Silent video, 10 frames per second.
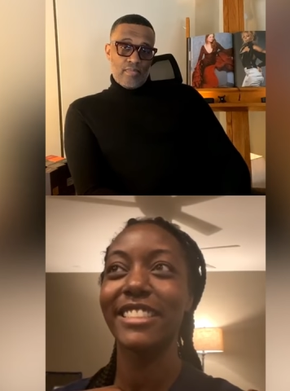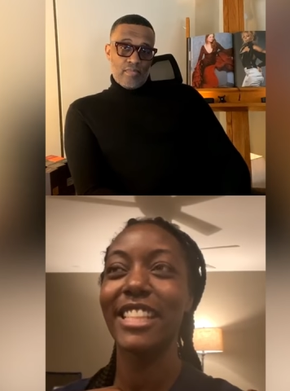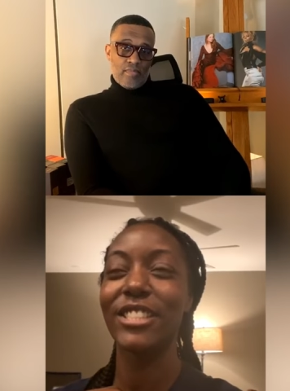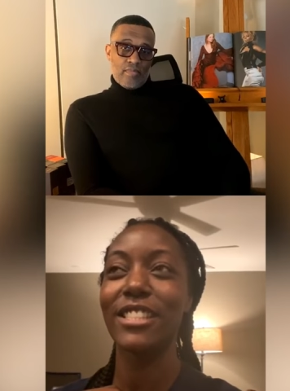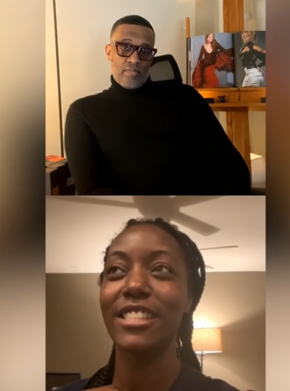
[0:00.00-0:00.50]

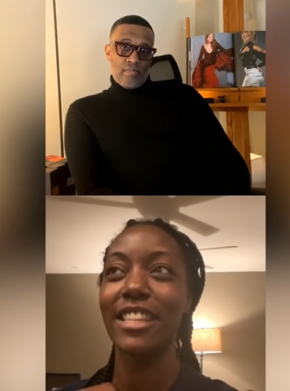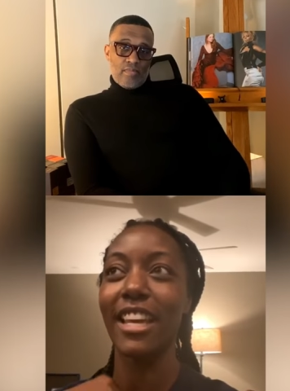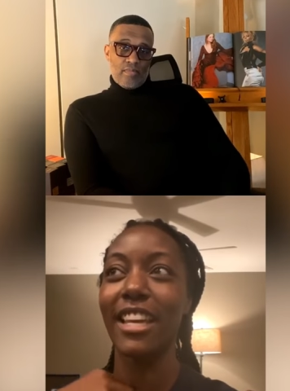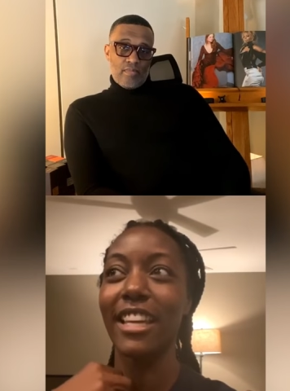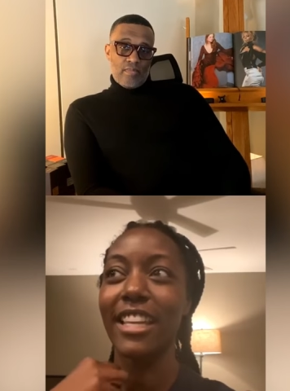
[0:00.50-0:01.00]
Speaker 1: let's just
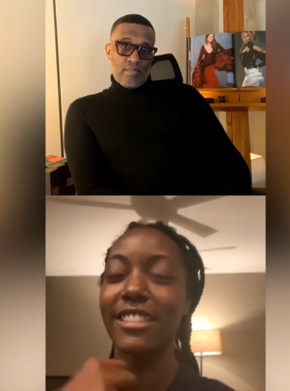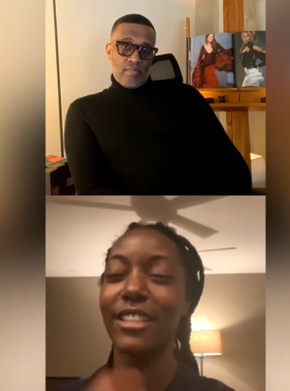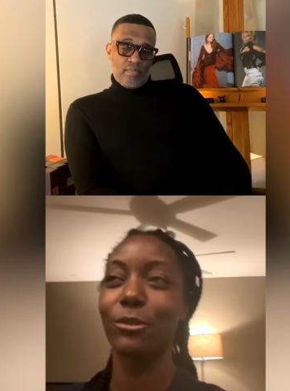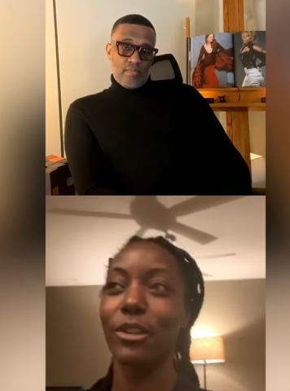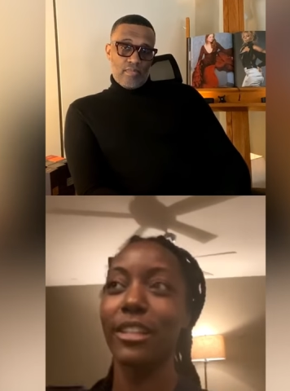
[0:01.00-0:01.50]
say it
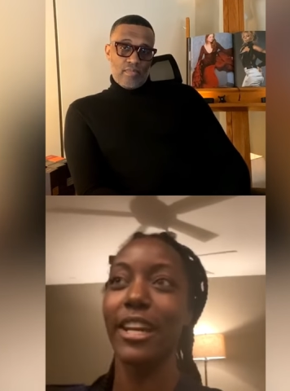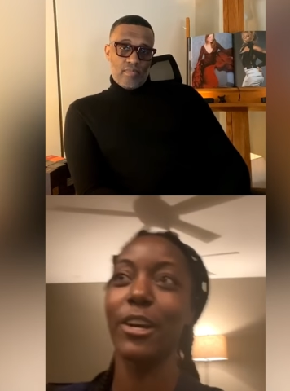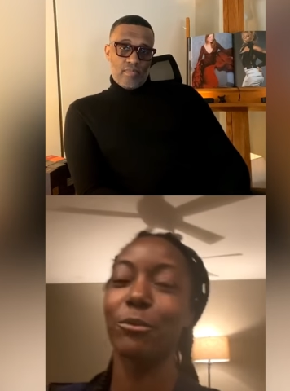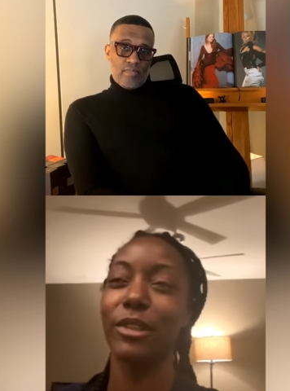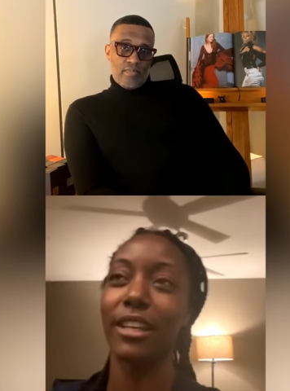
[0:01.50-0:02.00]
didn't work
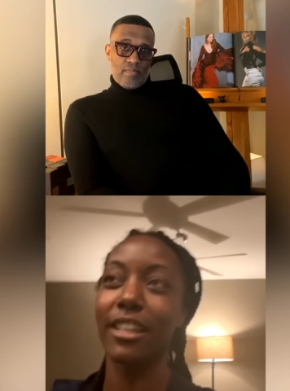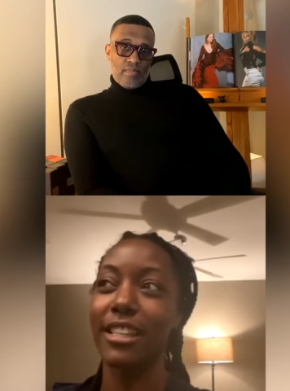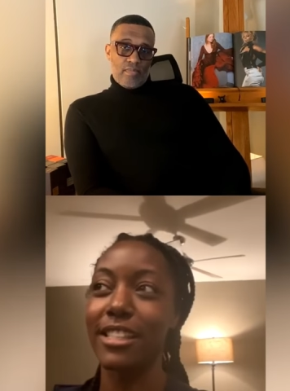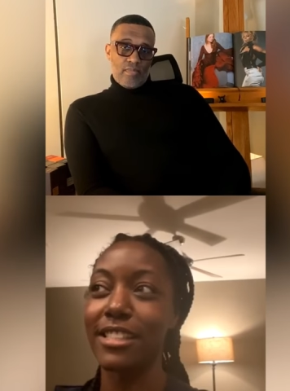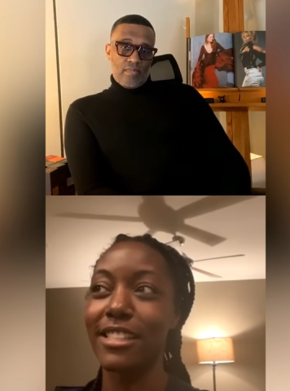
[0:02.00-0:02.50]
out
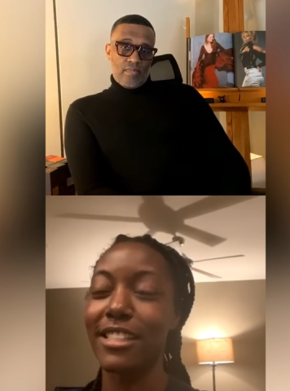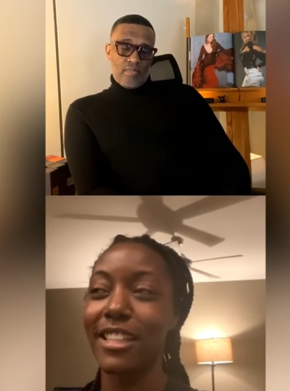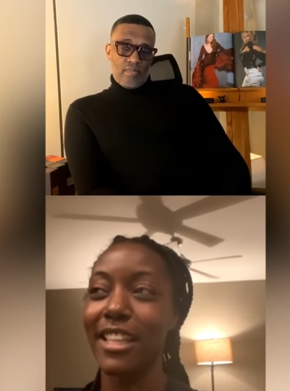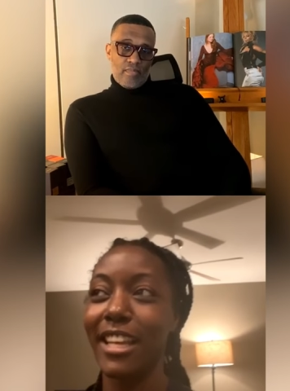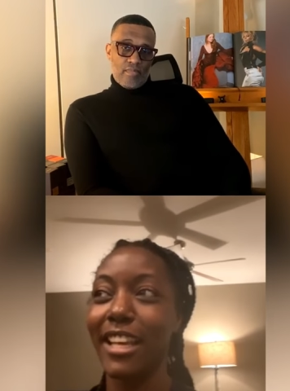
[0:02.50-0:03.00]
because
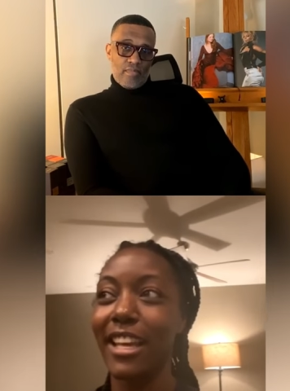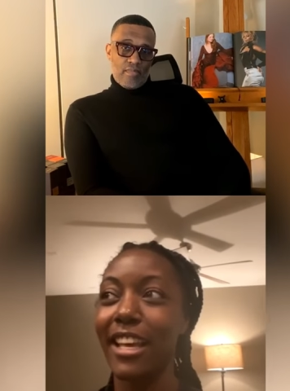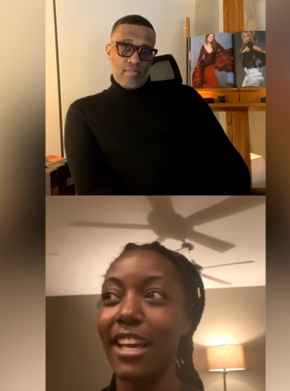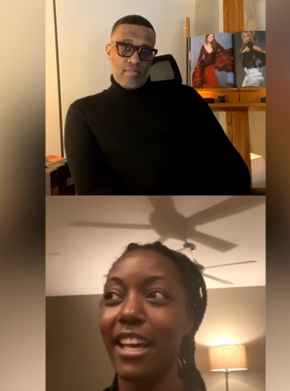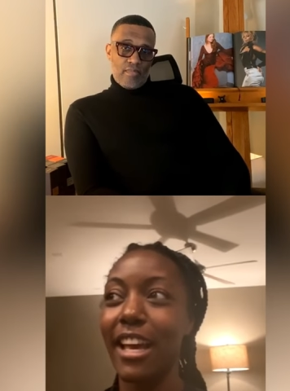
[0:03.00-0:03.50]

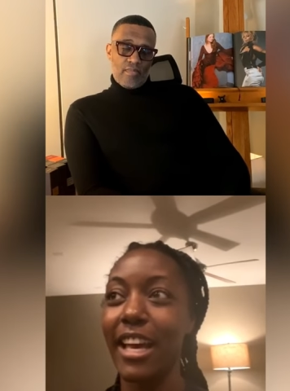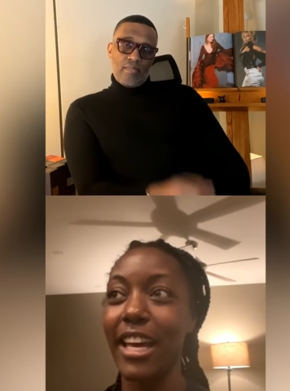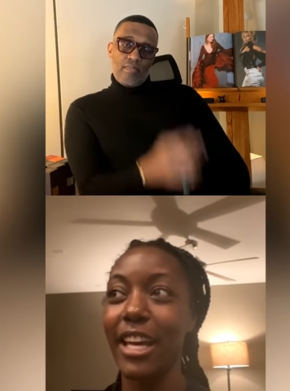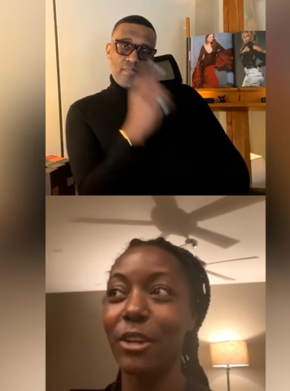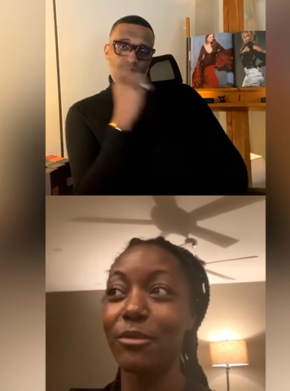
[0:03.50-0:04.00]

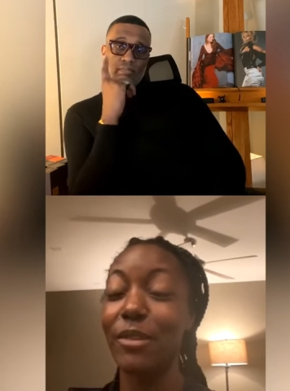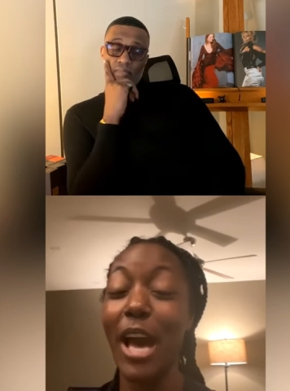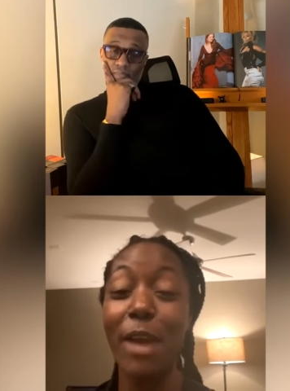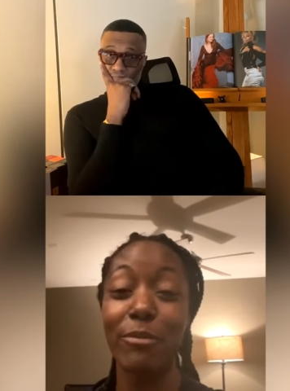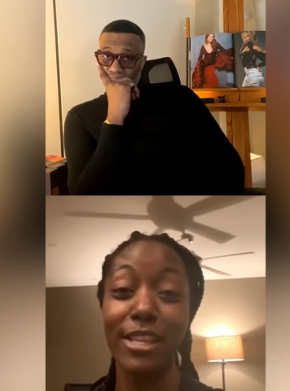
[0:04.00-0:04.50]
I
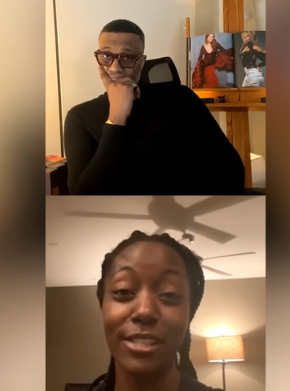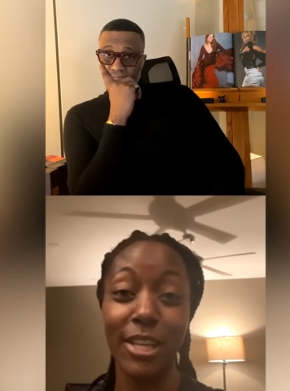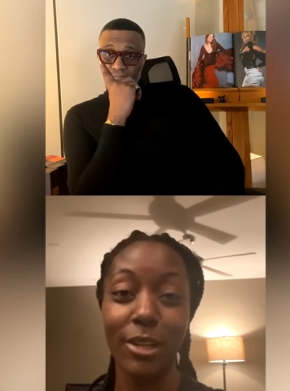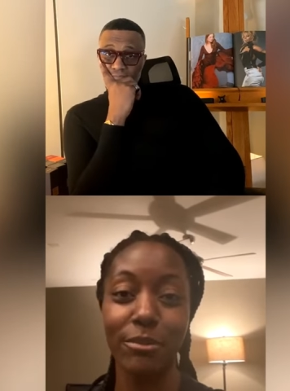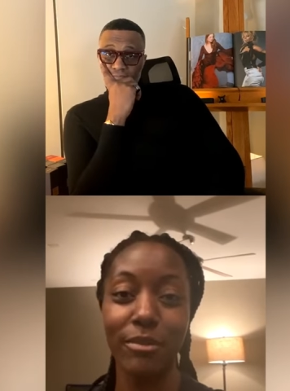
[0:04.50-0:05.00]
I messed
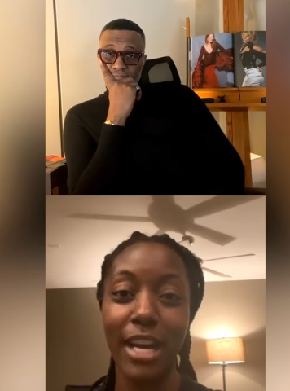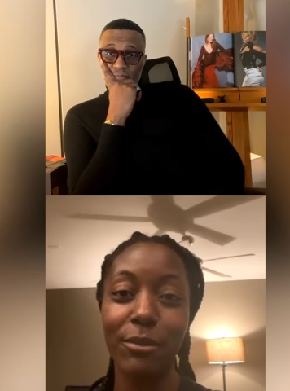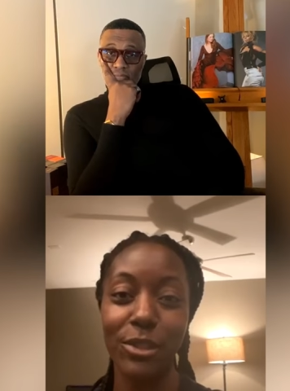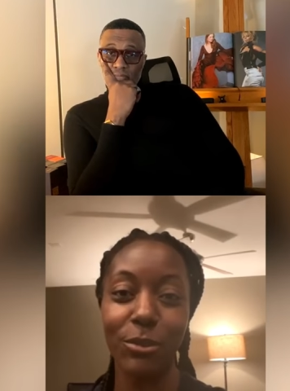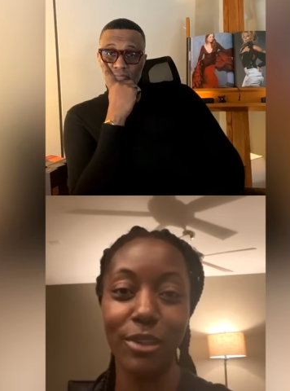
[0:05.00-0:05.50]
up. I
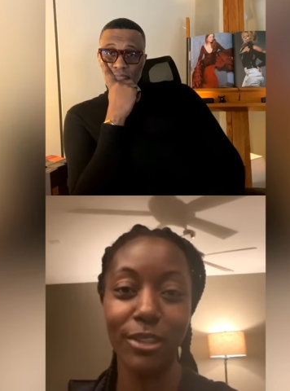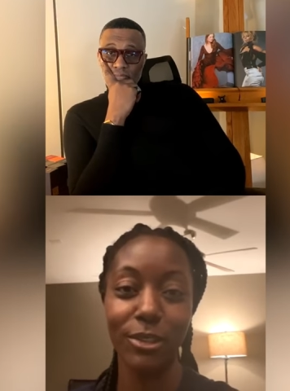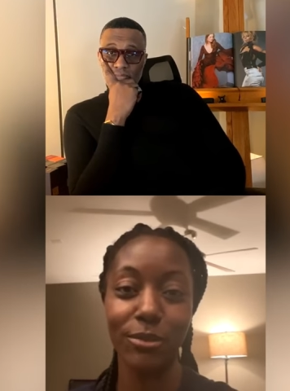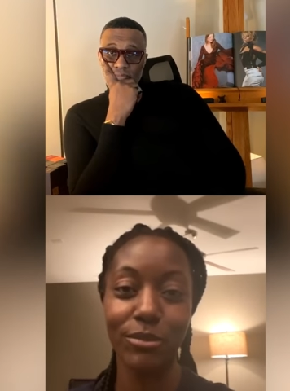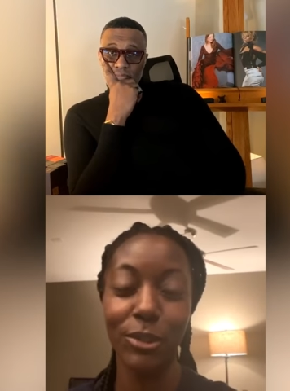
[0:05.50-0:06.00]
was the one
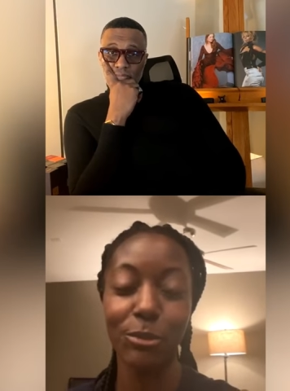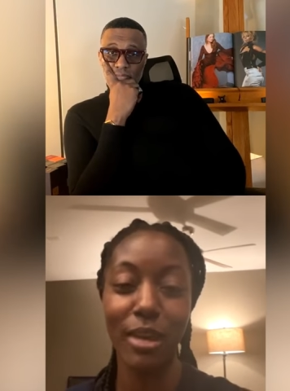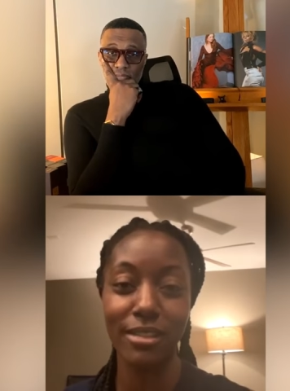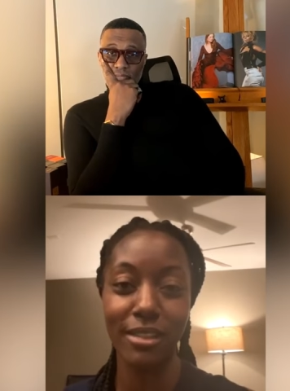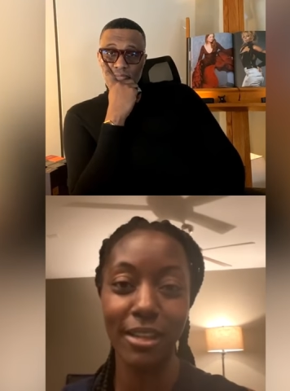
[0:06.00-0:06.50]
who
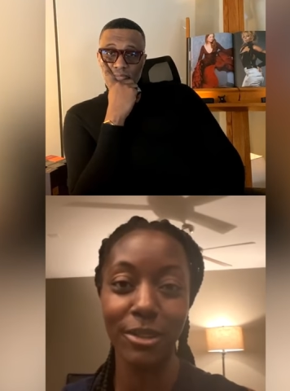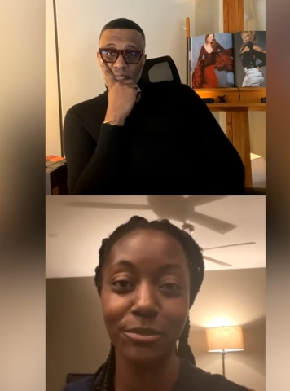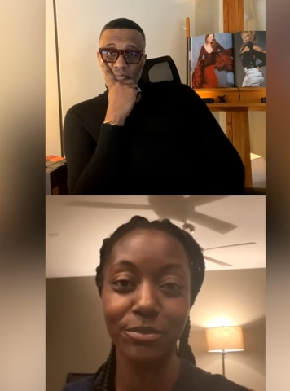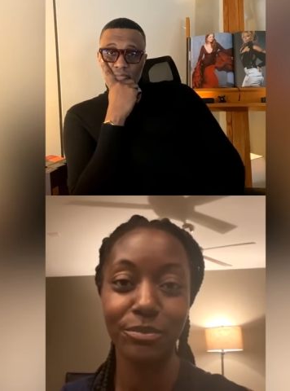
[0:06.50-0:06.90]
messed up.